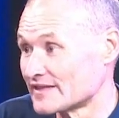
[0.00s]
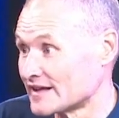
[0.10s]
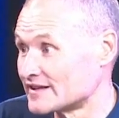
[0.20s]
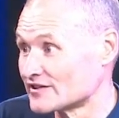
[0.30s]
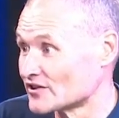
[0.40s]

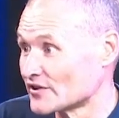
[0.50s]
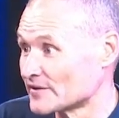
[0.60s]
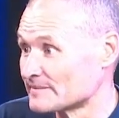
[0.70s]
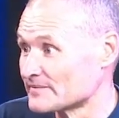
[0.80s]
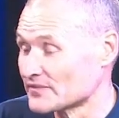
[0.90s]
They didn't
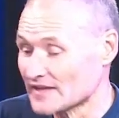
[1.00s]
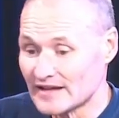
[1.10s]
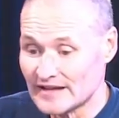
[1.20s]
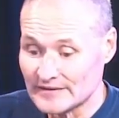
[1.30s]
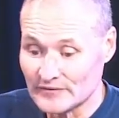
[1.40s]
know.
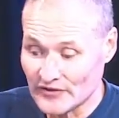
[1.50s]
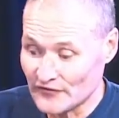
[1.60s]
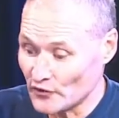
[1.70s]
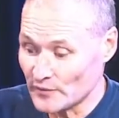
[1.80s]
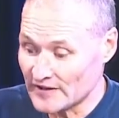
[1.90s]

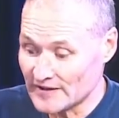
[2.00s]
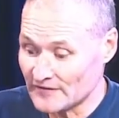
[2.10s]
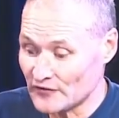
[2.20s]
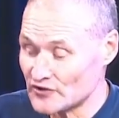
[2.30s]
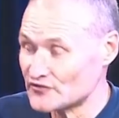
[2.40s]

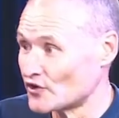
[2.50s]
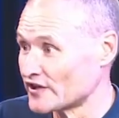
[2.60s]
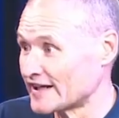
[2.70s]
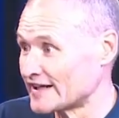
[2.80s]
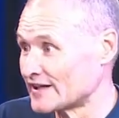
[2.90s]
Within the first
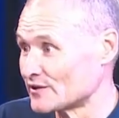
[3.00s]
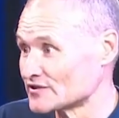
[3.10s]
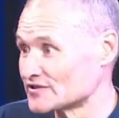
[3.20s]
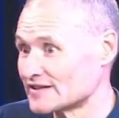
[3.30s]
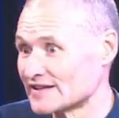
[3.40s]
48
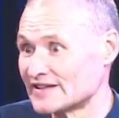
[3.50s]
hours,